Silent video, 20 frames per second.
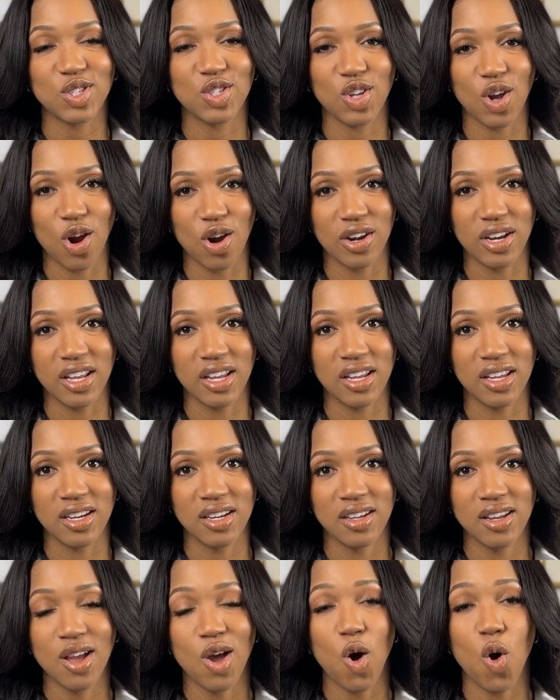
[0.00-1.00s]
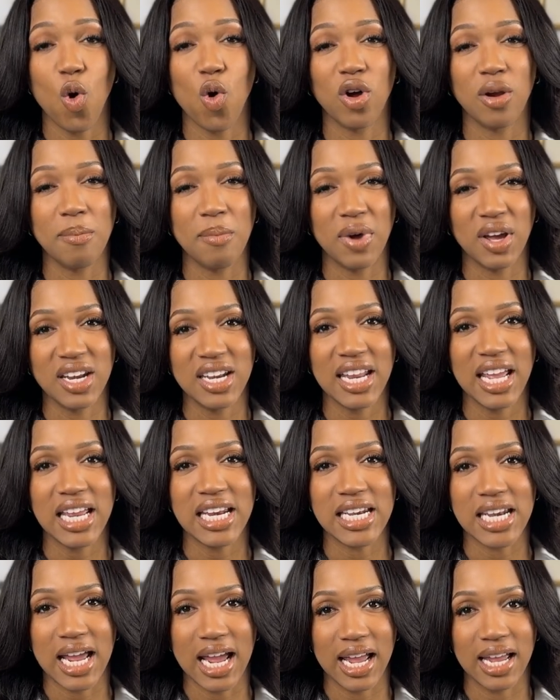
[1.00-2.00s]
started on Monday
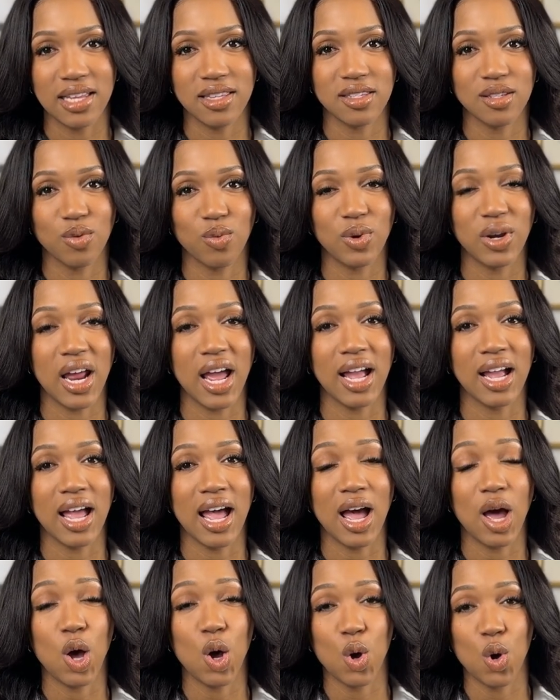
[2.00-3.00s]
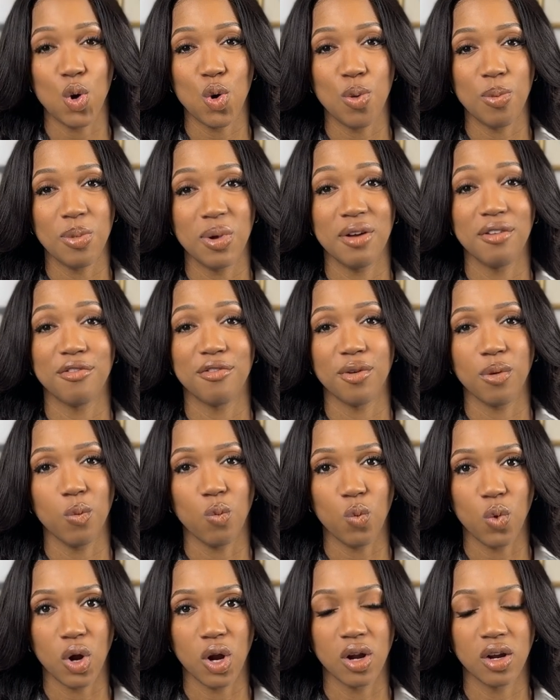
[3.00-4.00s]
night when I got home
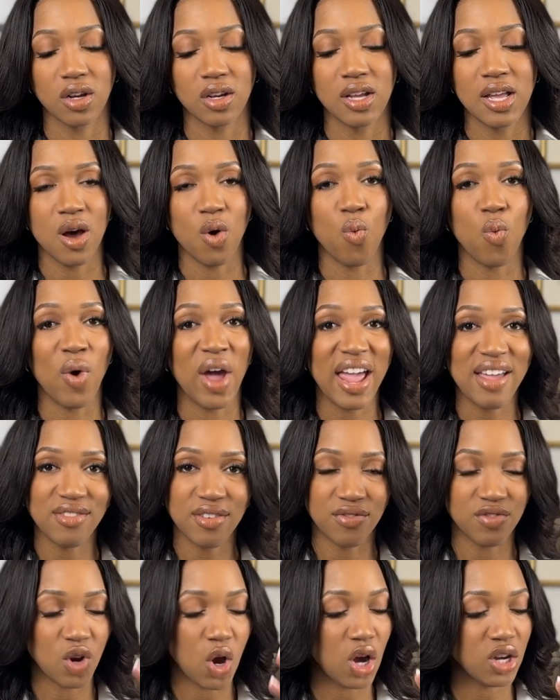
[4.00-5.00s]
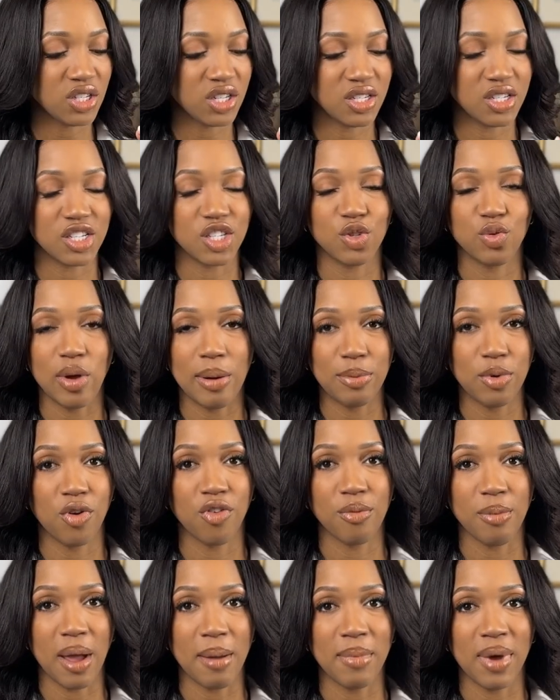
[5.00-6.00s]
from work. A wave of nausea just swept
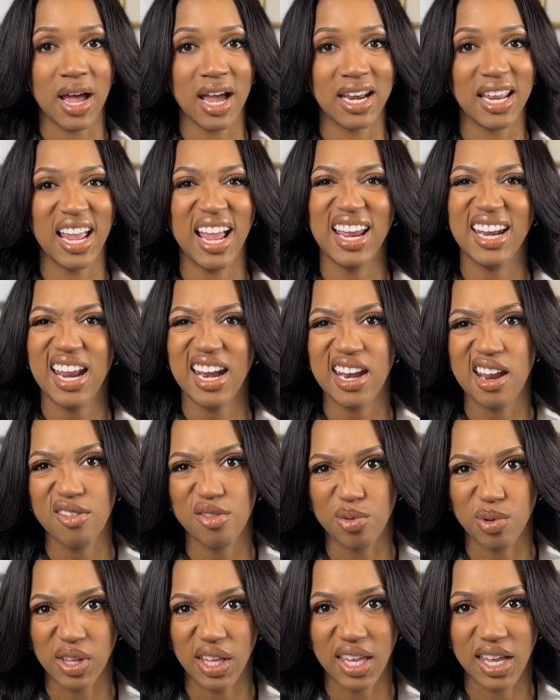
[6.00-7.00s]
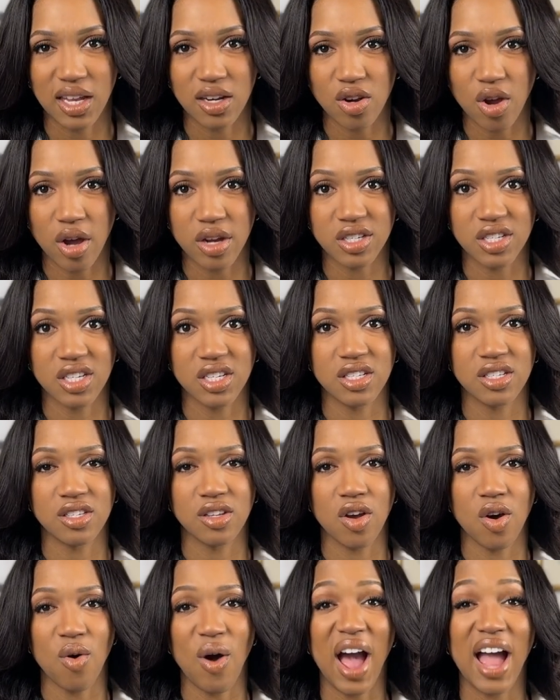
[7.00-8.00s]
over my body, and I never really get nauseous.
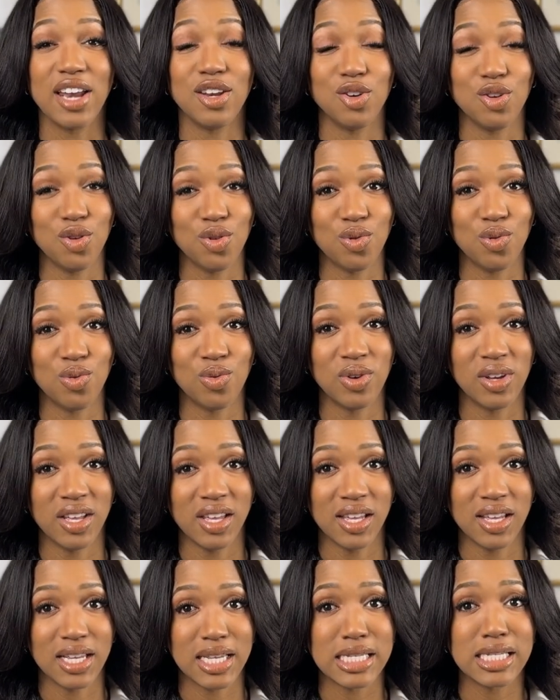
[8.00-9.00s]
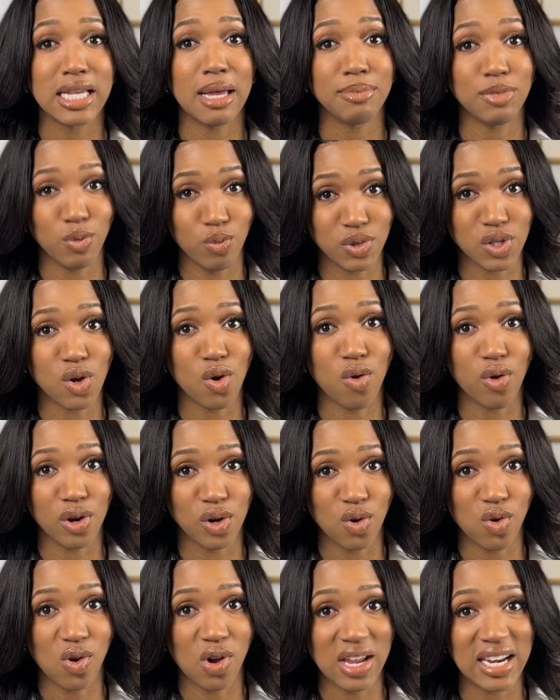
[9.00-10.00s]
So I knew something was
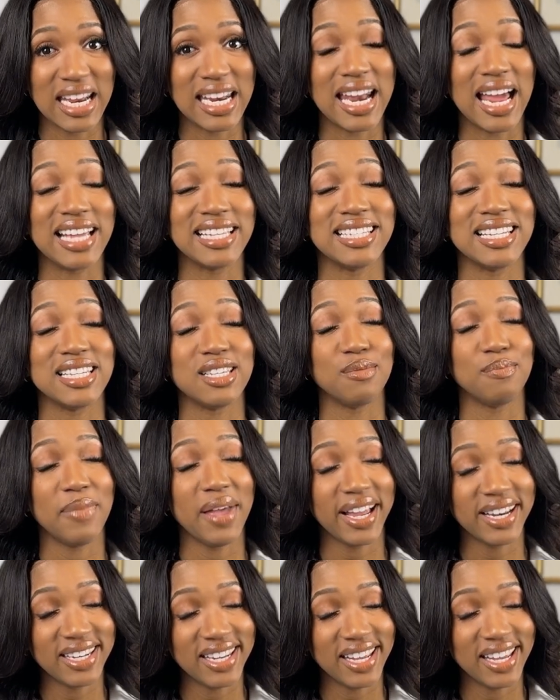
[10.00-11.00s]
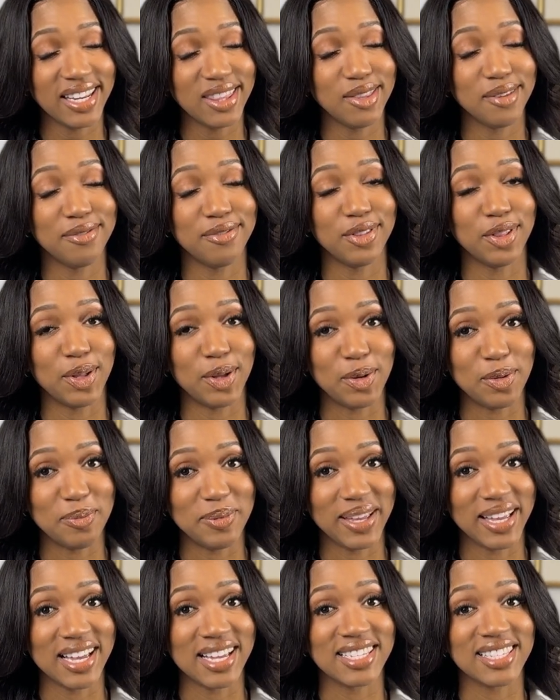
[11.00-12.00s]
going on, and I suspected the flu
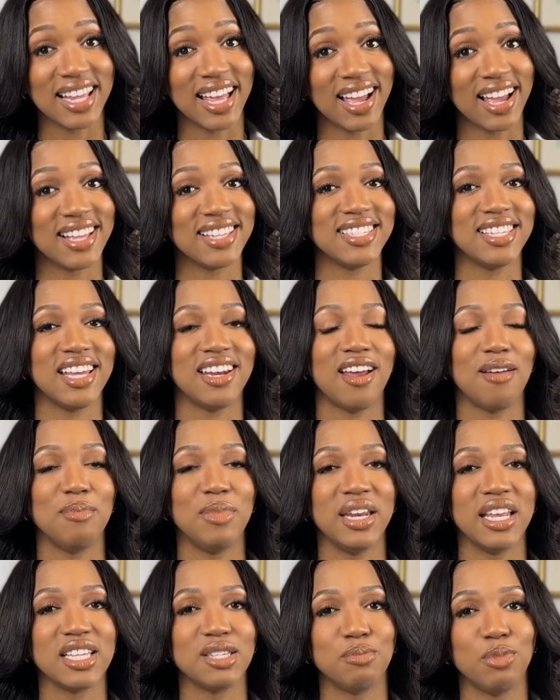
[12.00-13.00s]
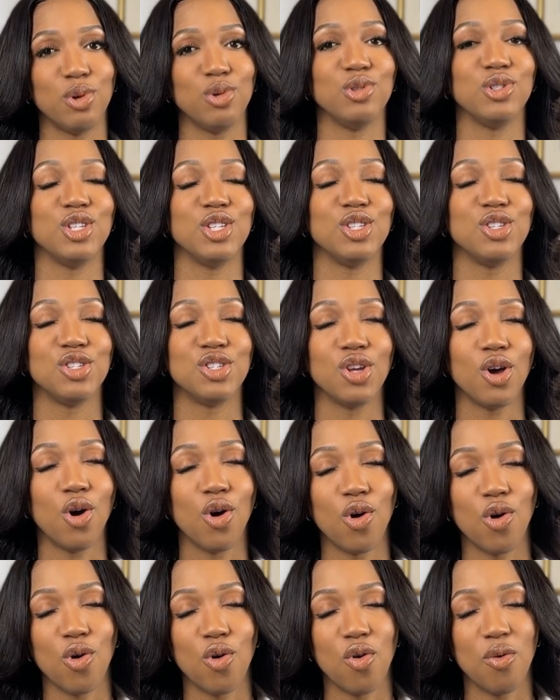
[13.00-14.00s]
because, like I said, I've been exposed to
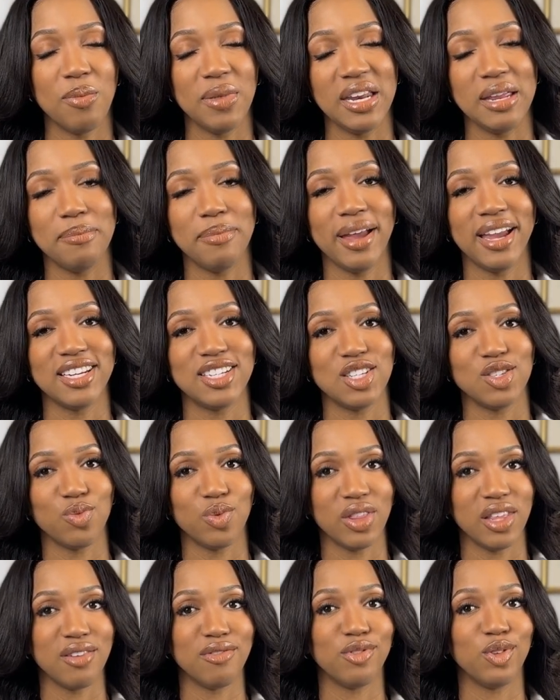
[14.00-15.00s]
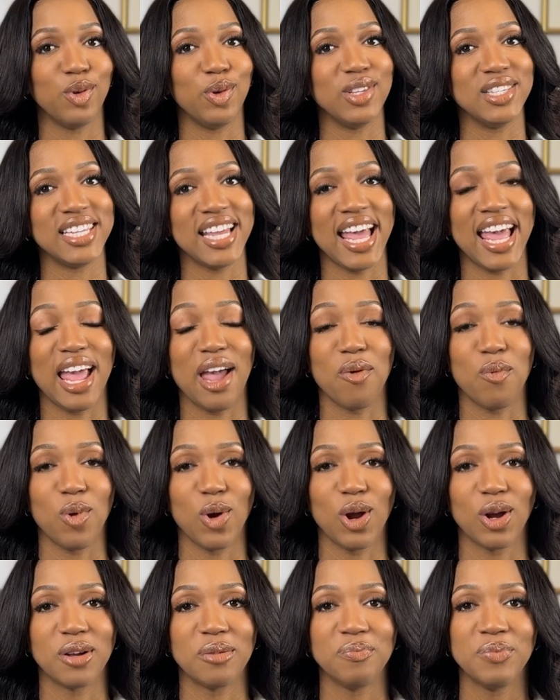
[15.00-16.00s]
so many patients with influenza A at
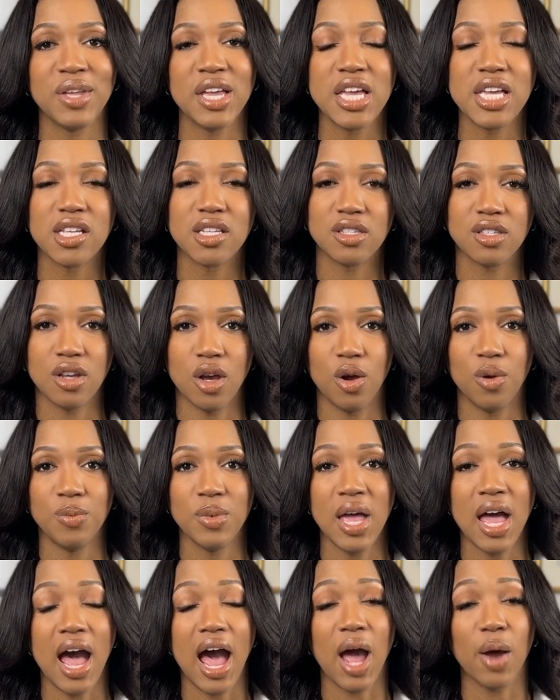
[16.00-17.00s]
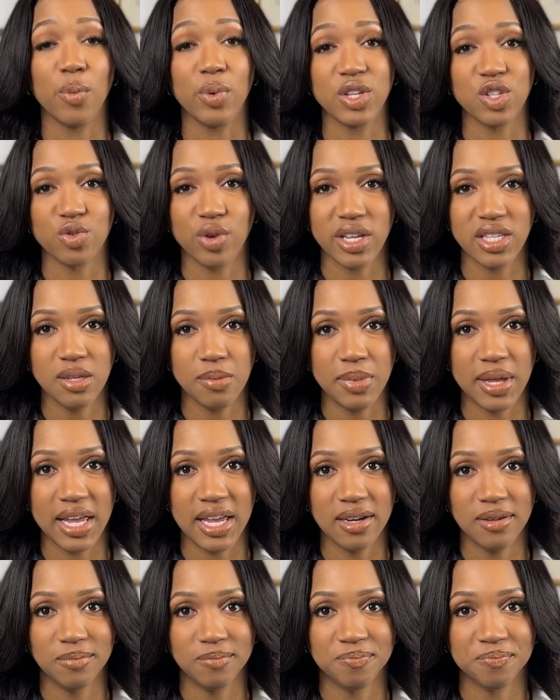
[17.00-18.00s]
work. So I went straight to
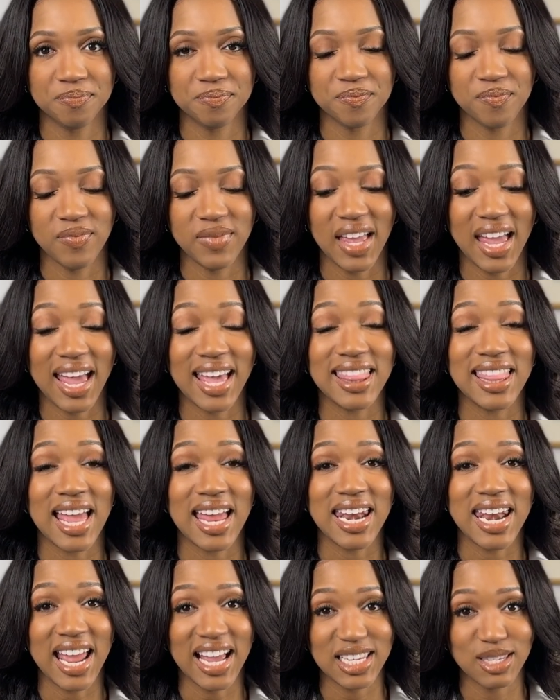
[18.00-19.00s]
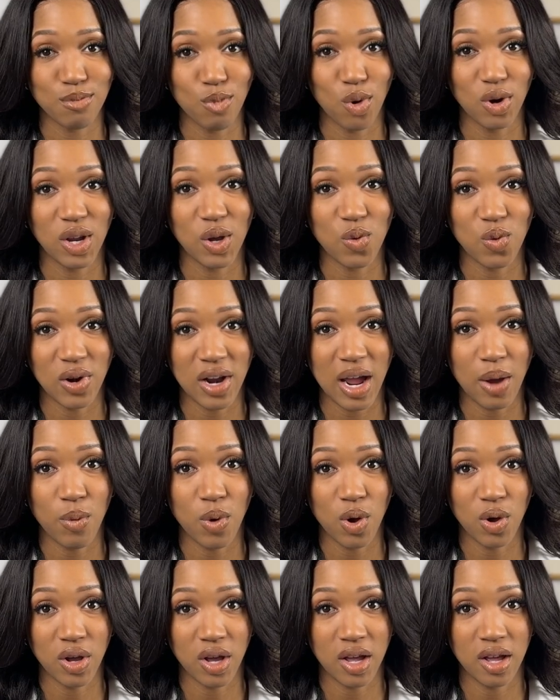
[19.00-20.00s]
bed, and that next morning when I
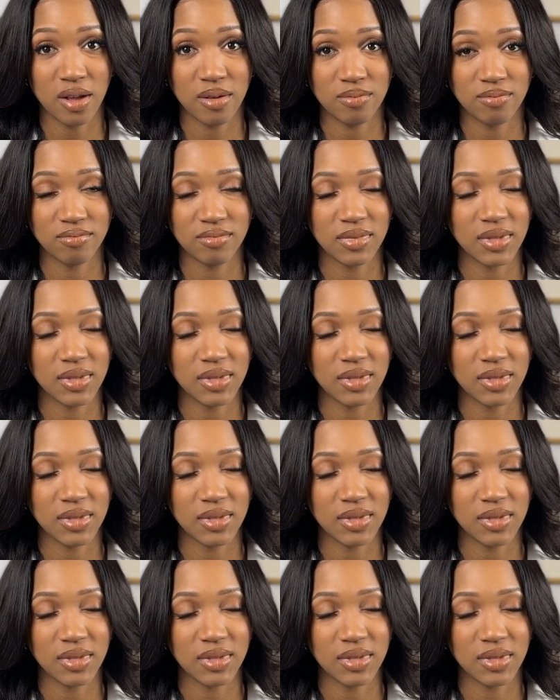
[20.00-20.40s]
woke up,